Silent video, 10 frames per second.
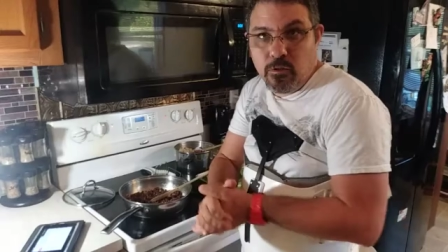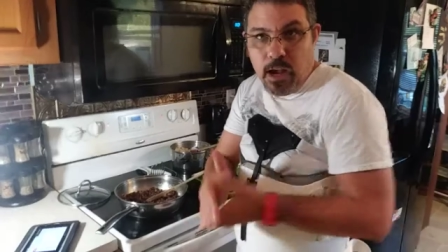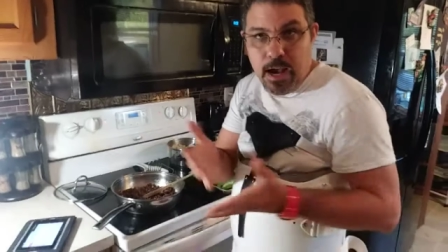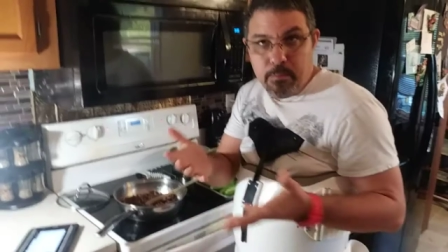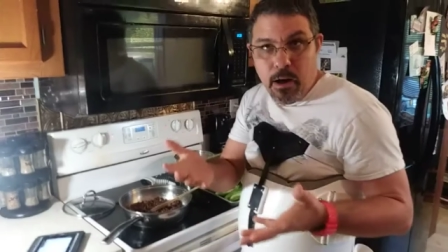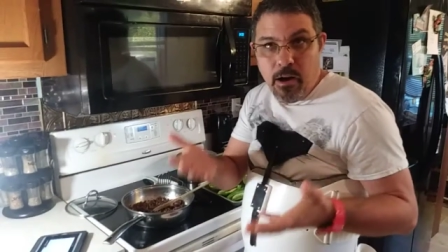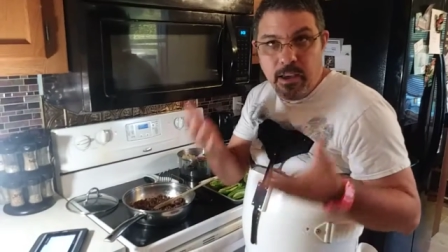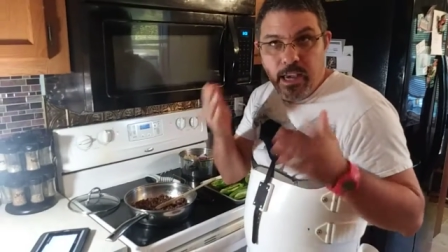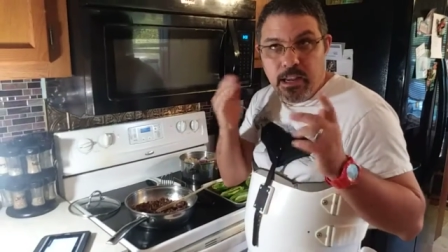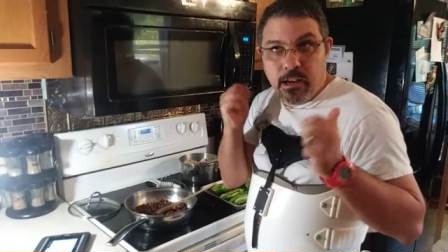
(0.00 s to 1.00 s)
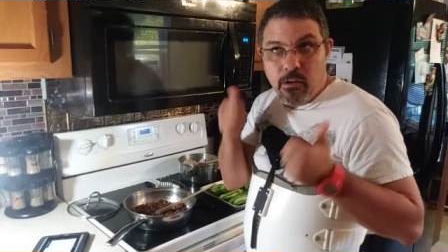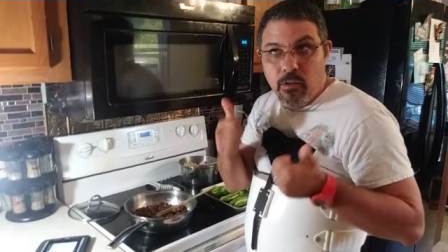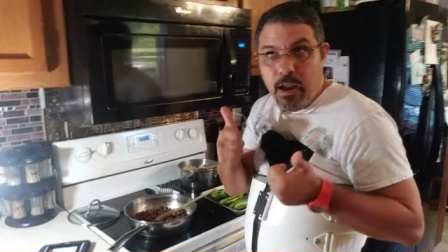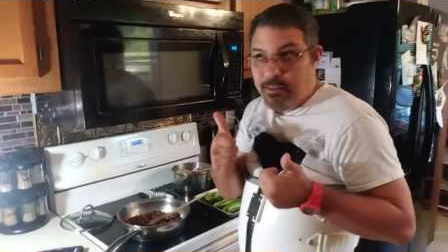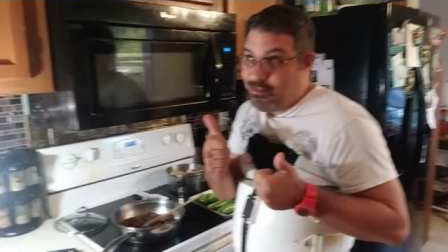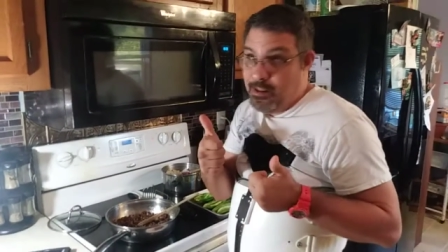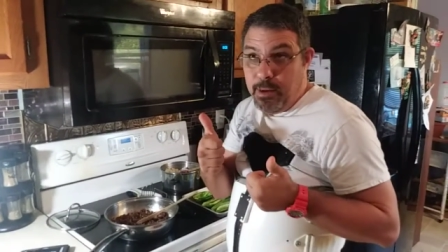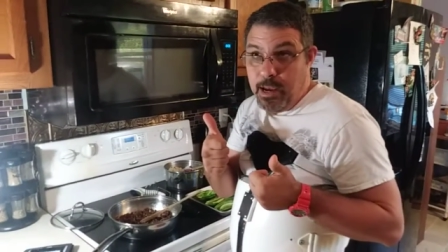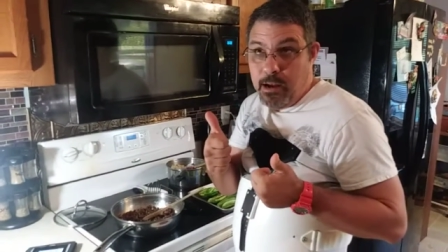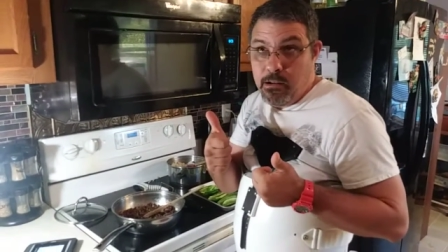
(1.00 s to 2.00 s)
used the eyeball and get it correct
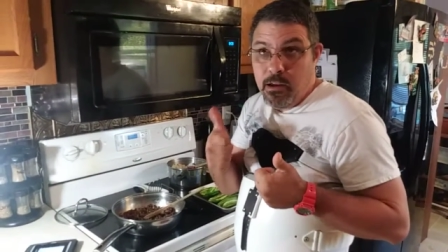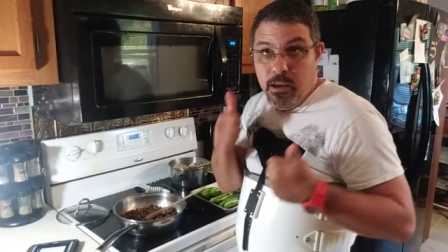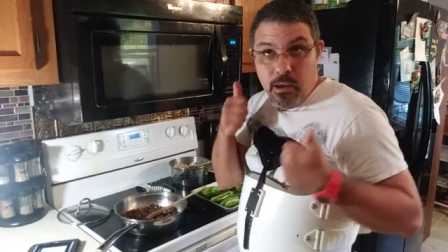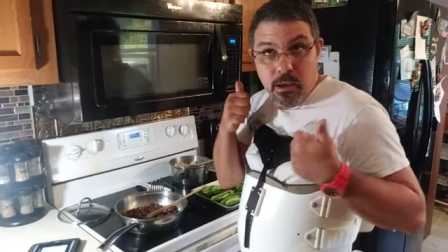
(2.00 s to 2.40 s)
somehow,